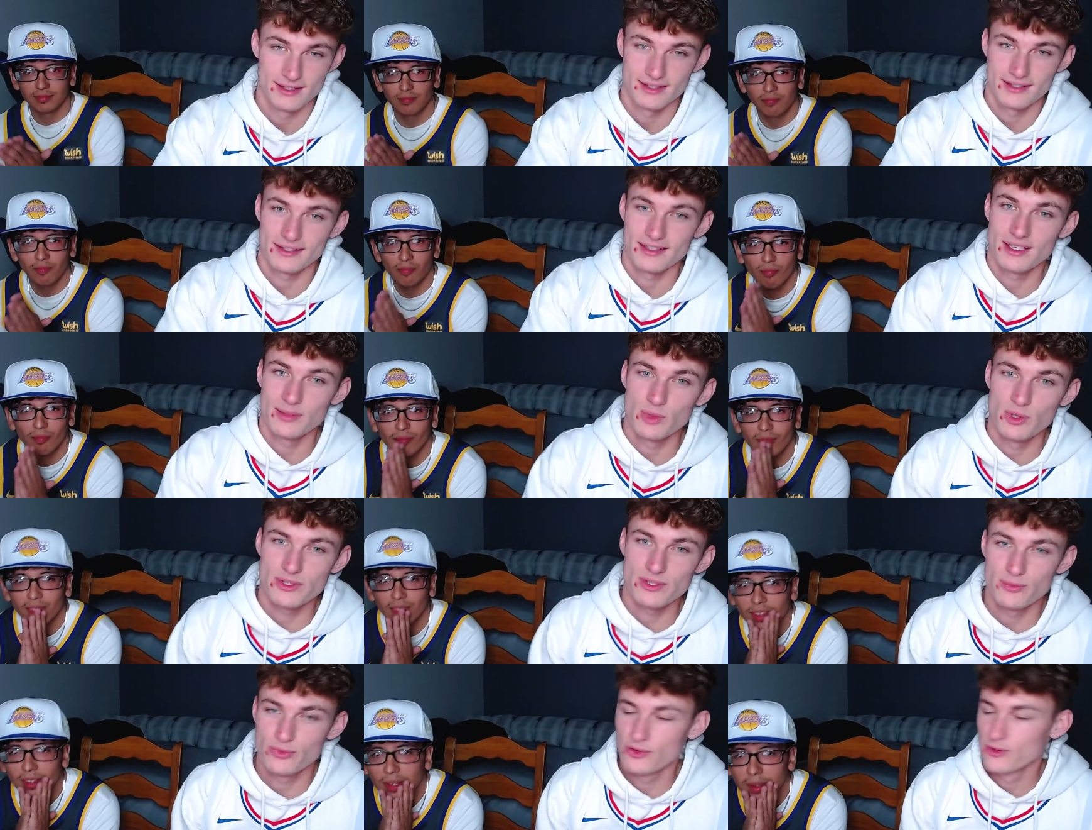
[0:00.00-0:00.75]
Speaker 1: All right,
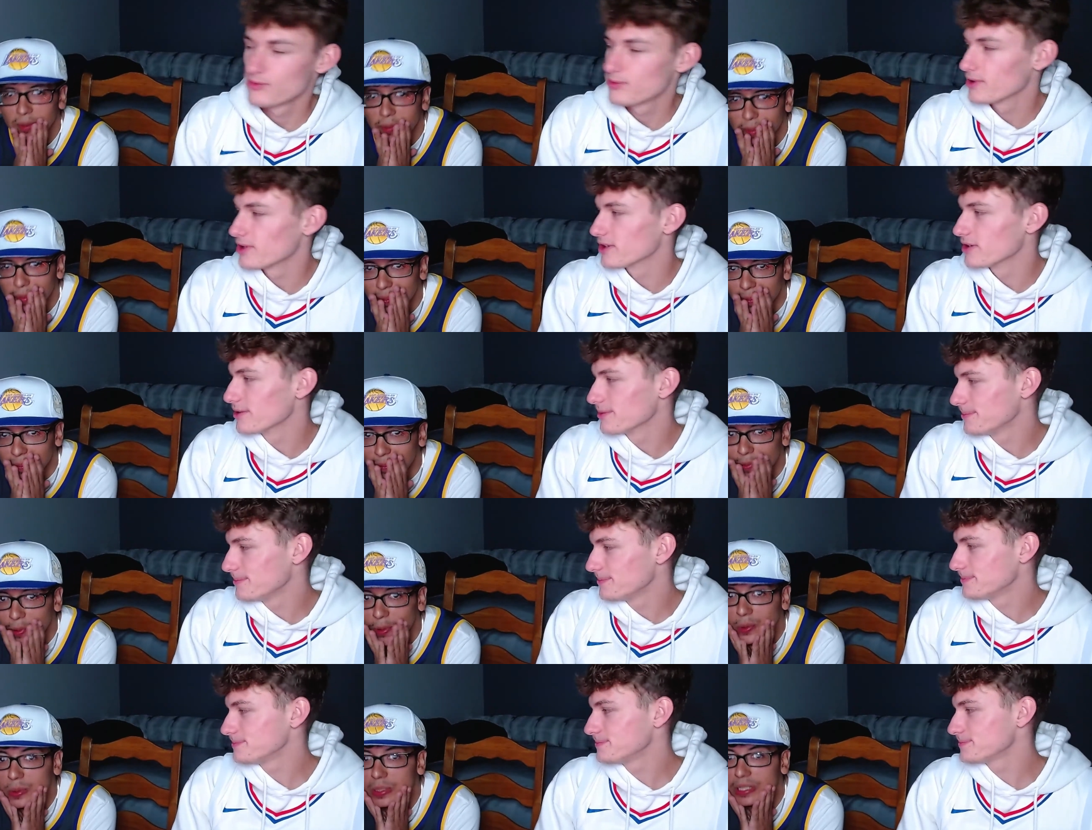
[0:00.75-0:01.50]
most improved player.
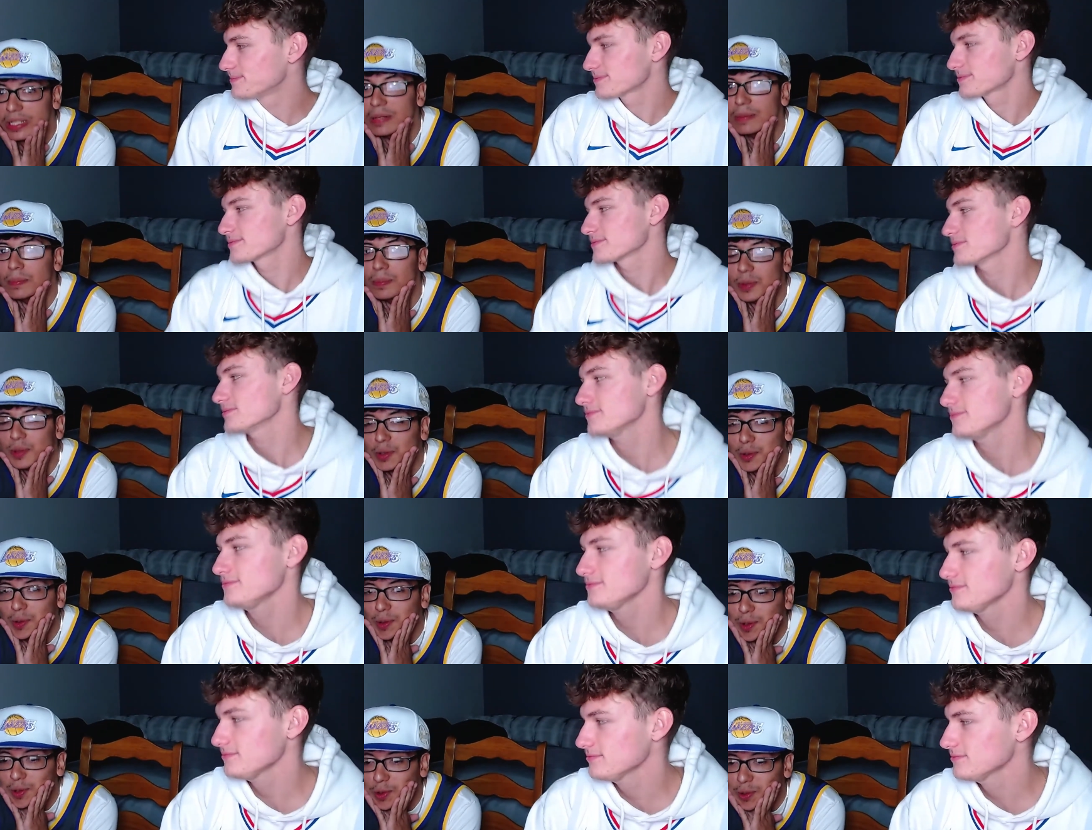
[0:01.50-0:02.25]
Most
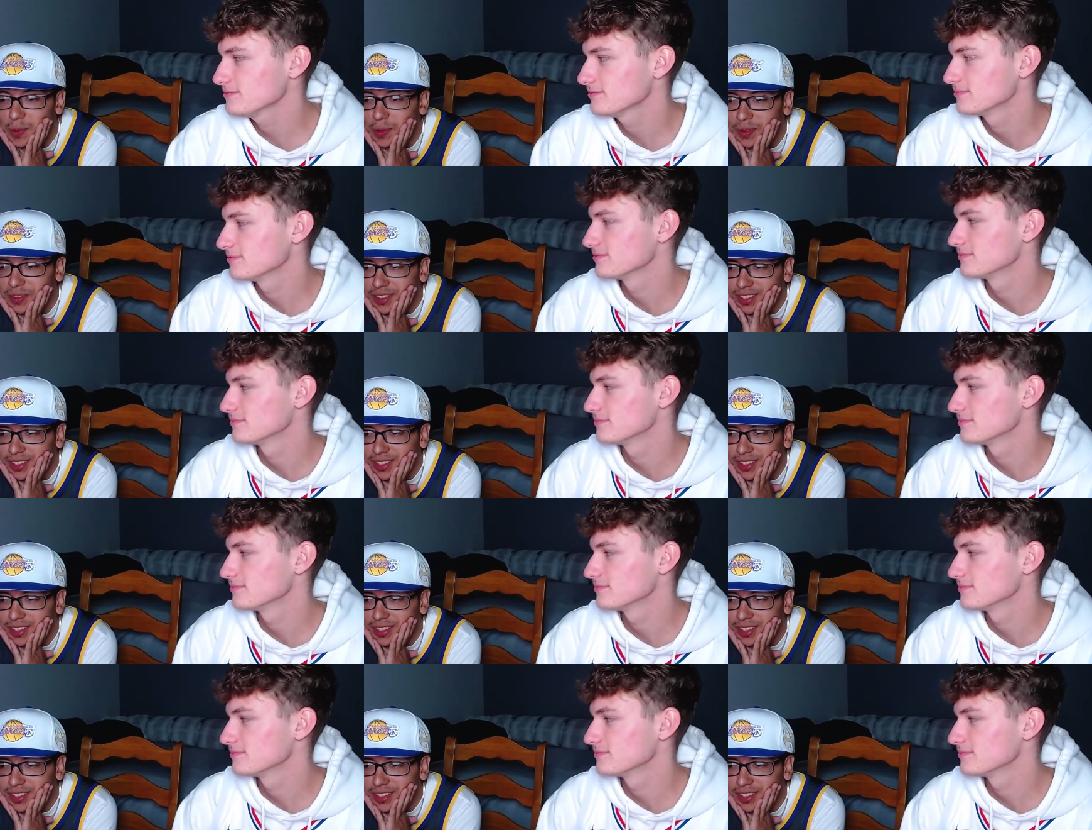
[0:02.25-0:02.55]
improved.